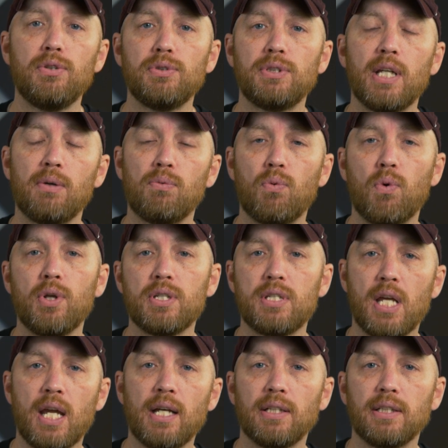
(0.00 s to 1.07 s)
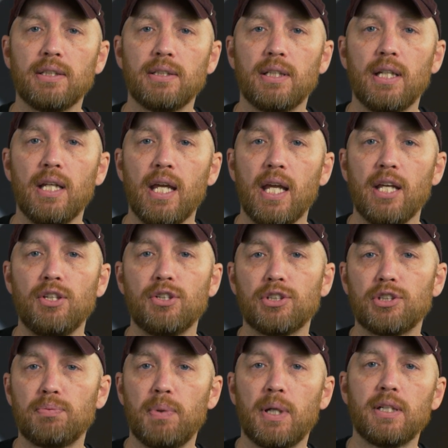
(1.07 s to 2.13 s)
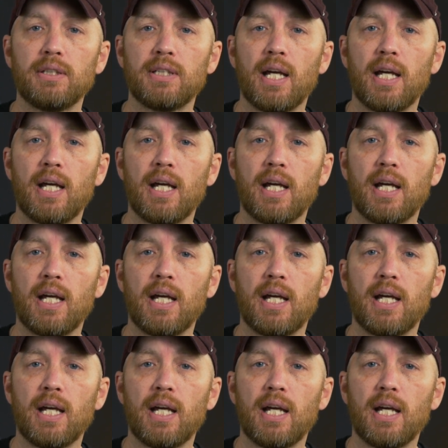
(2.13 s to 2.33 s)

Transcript: use that one talent in your spare